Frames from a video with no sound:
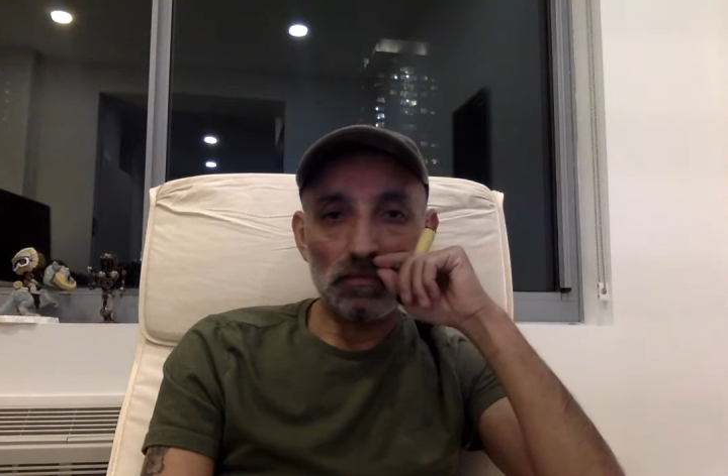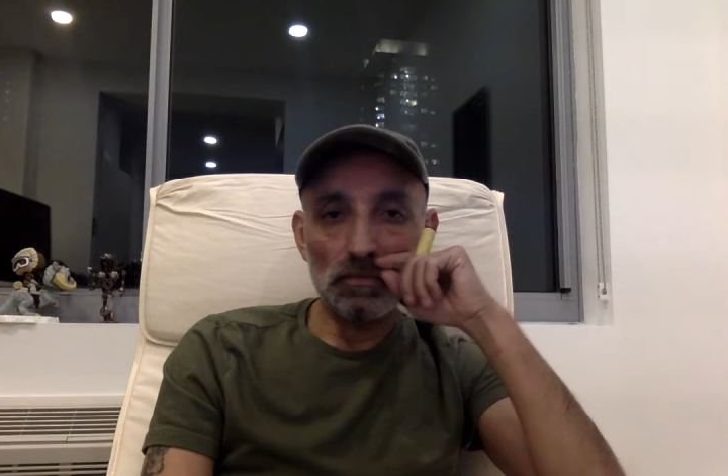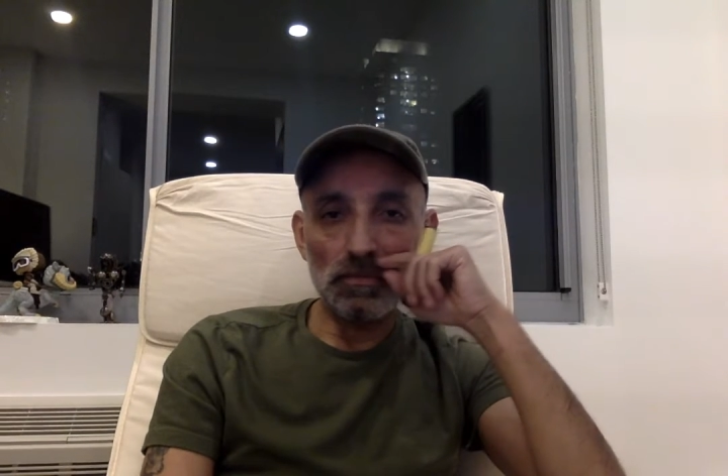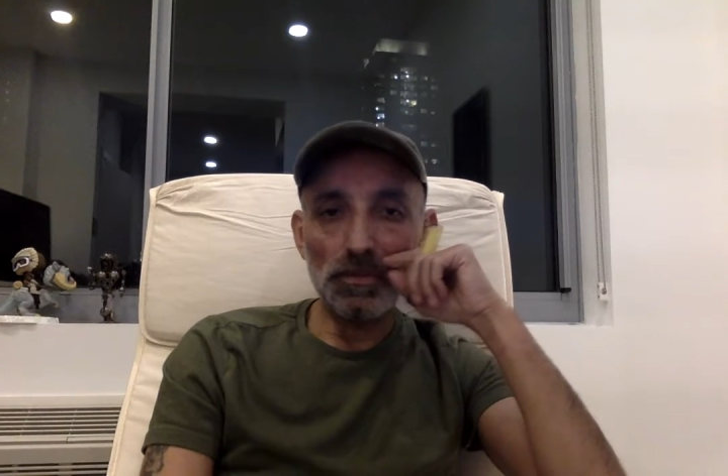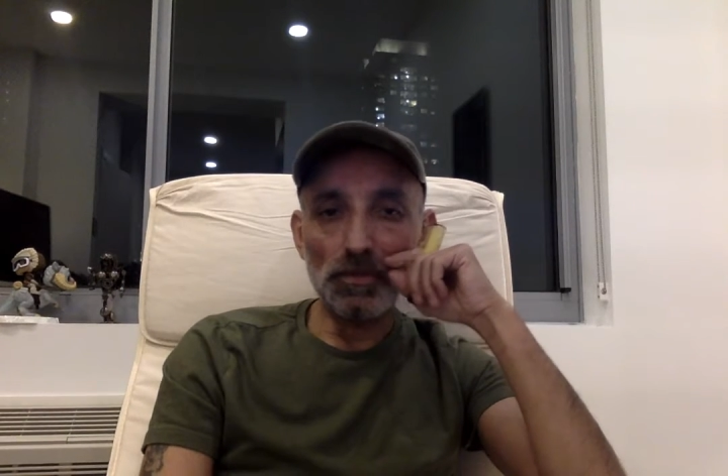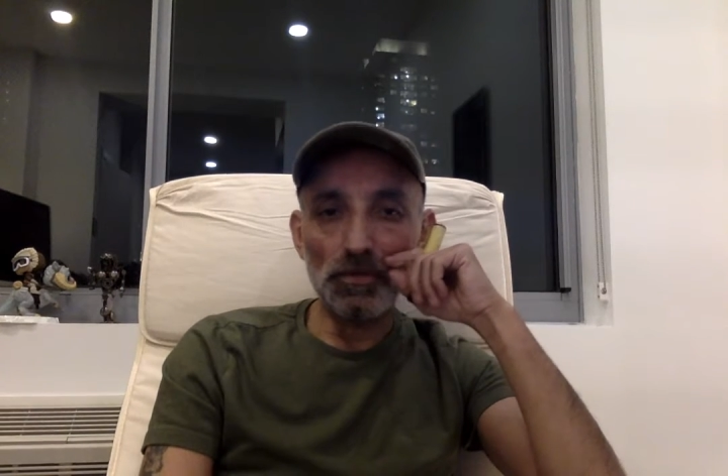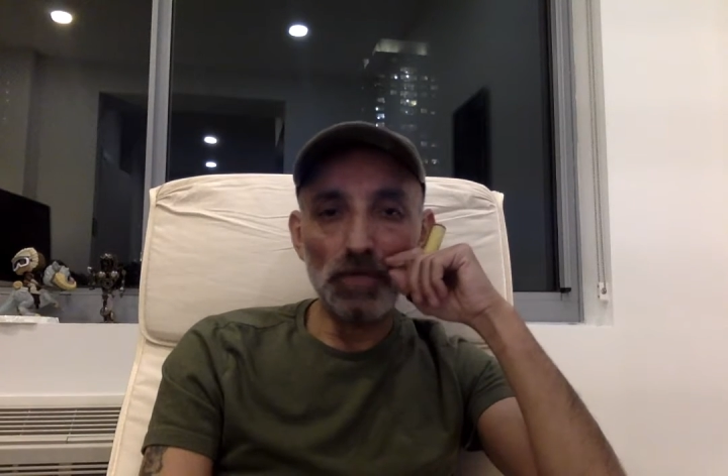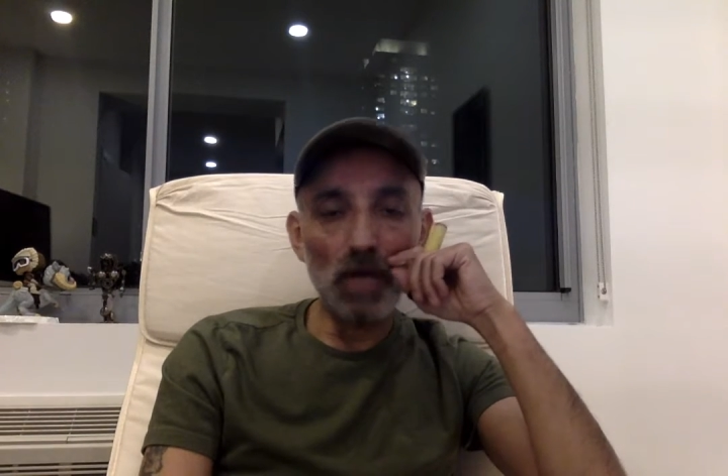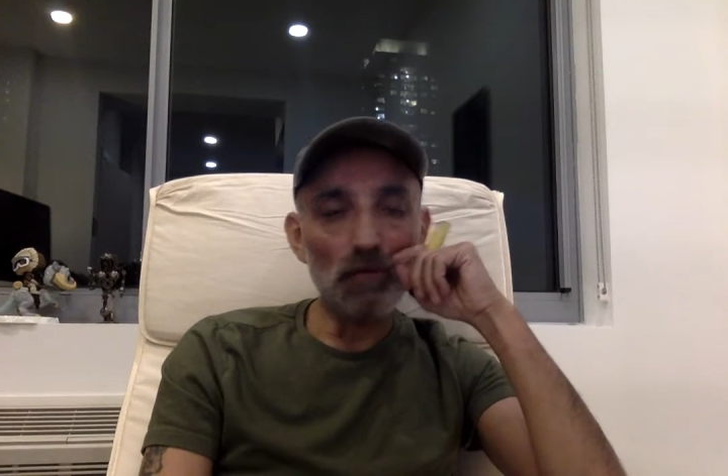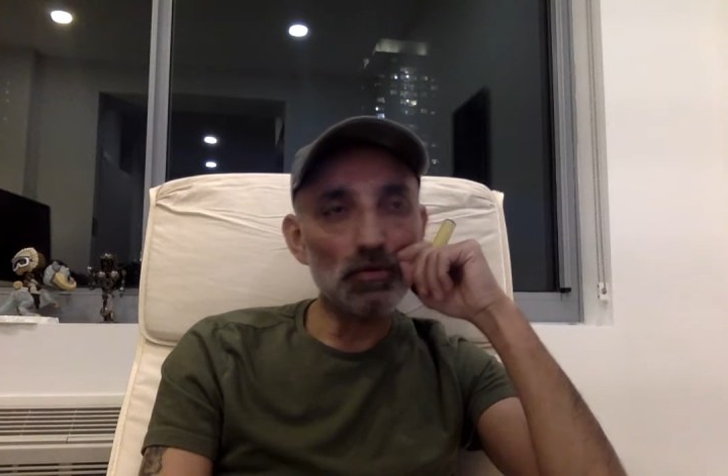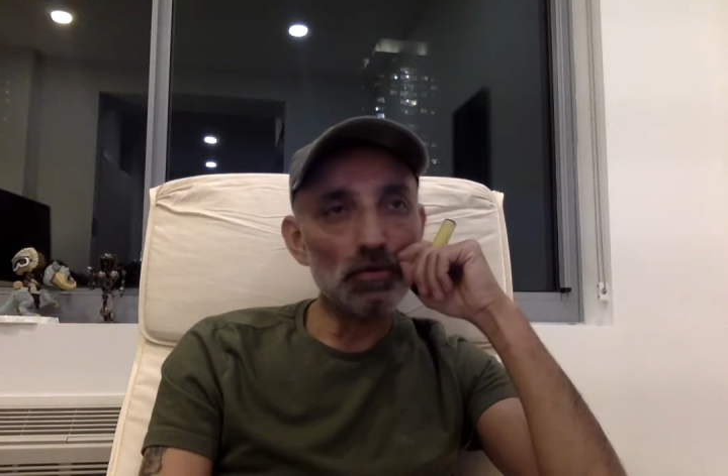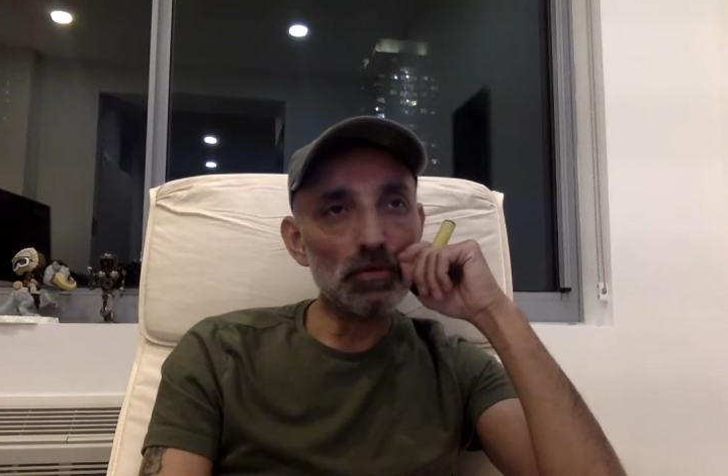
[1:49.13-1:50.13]
the
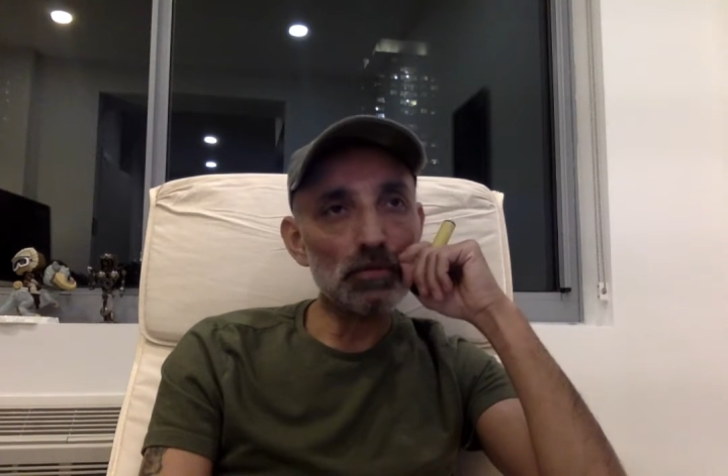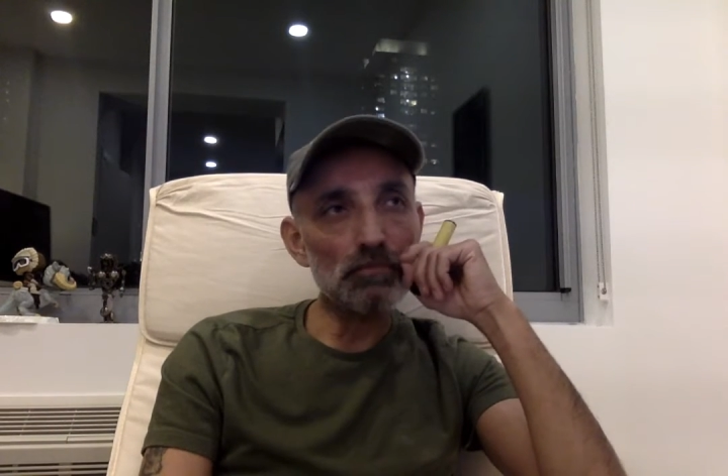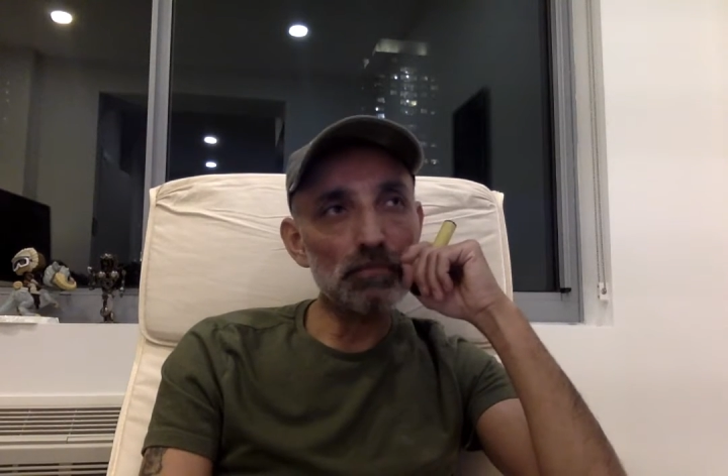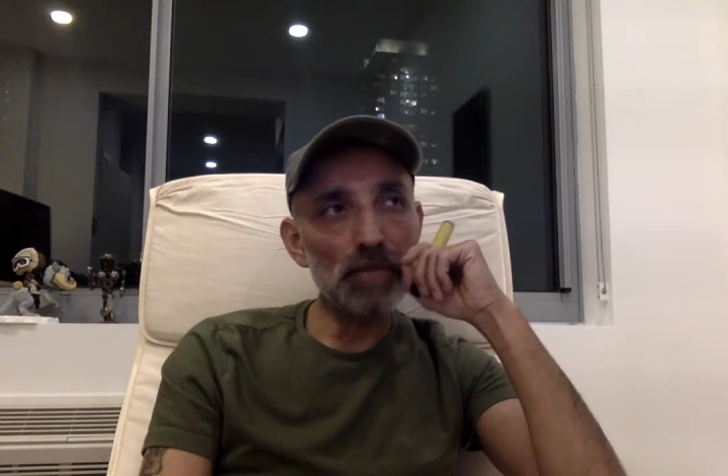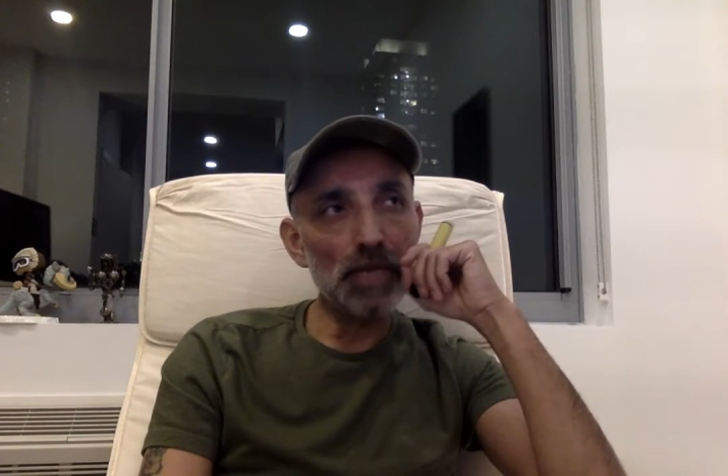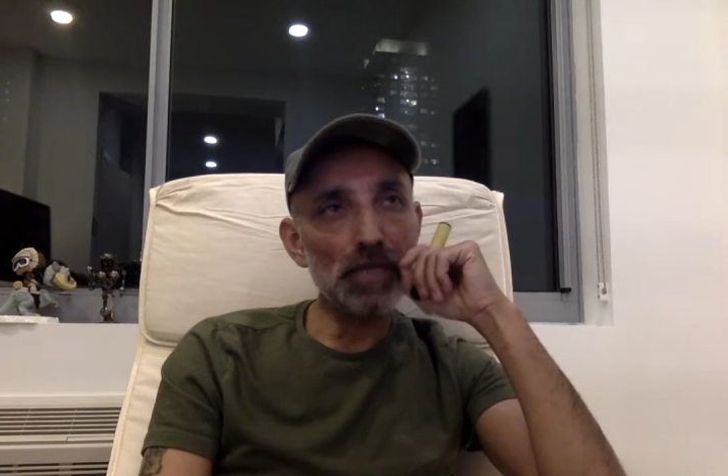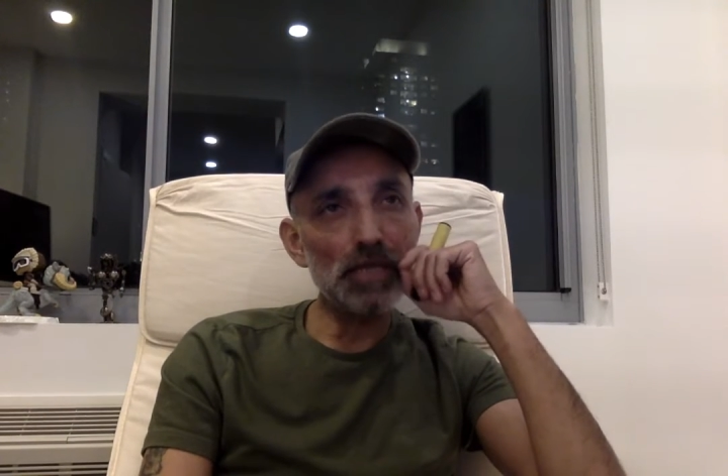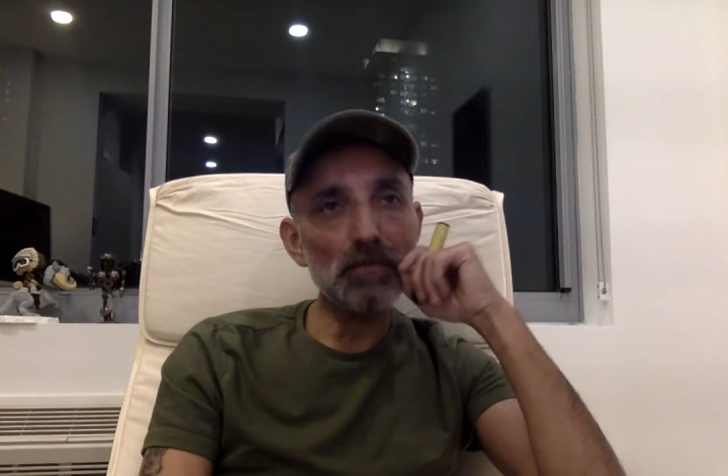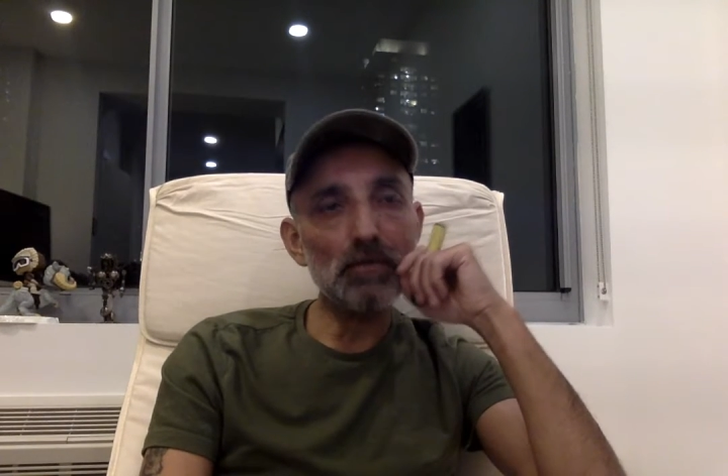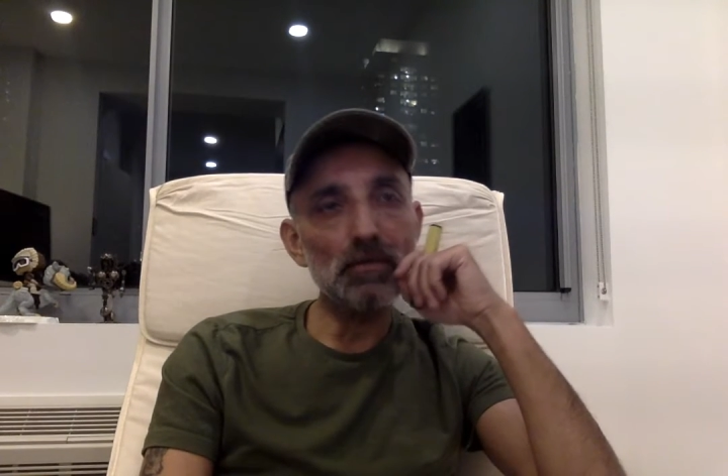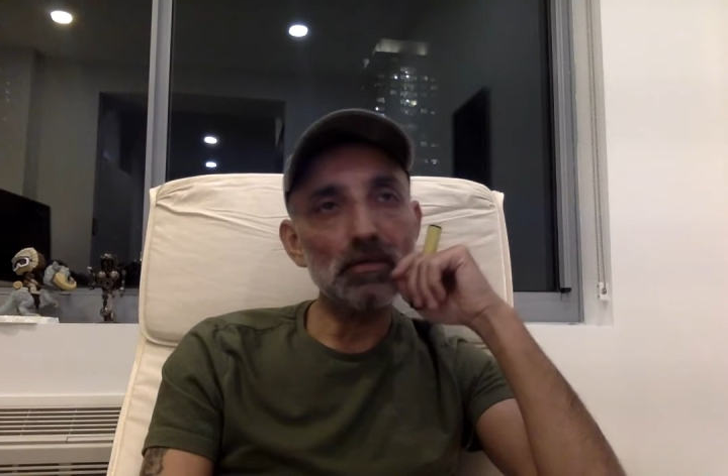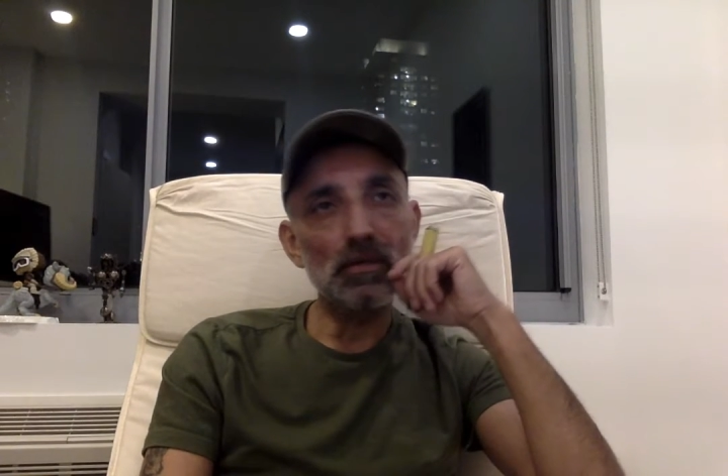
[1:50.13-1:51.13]
outdoor dining.
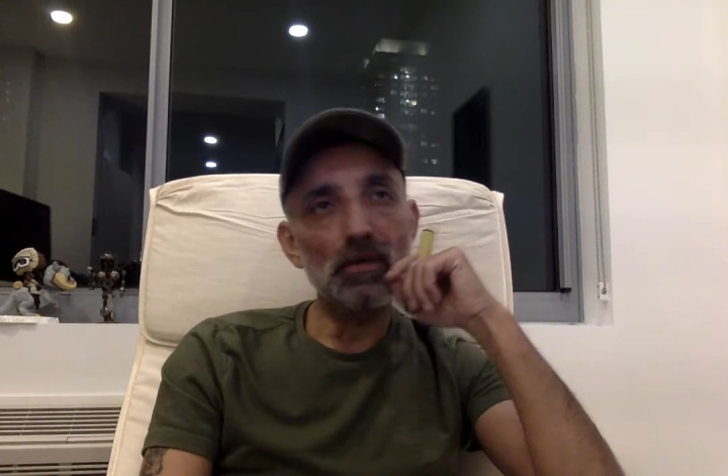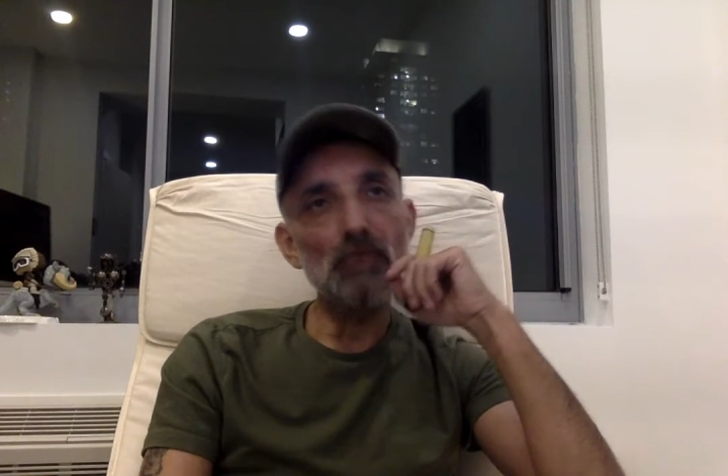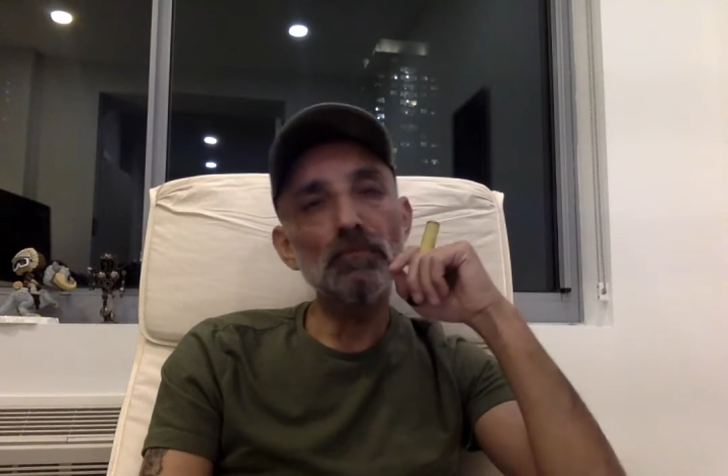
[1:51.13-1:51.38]
You know,